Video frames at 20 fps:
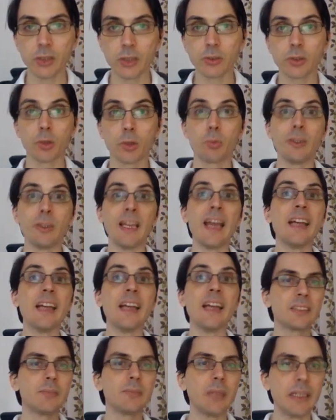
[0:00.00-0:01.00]
so we
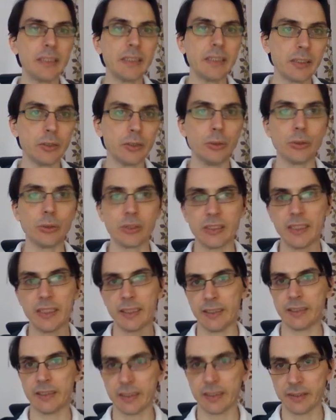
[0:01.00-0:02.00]
estimate it using any
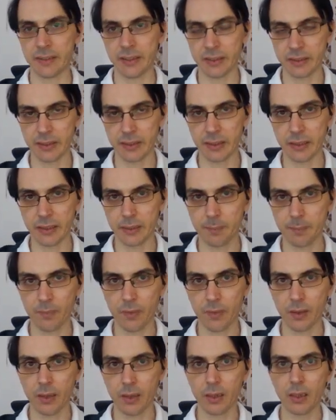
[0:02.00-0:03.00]
statistic.
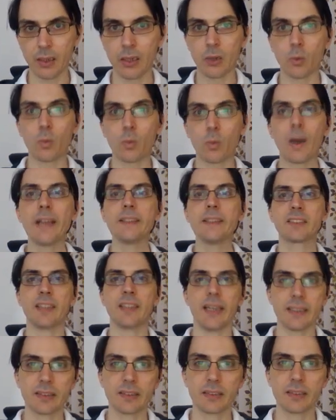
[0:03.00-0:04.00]
Why is that?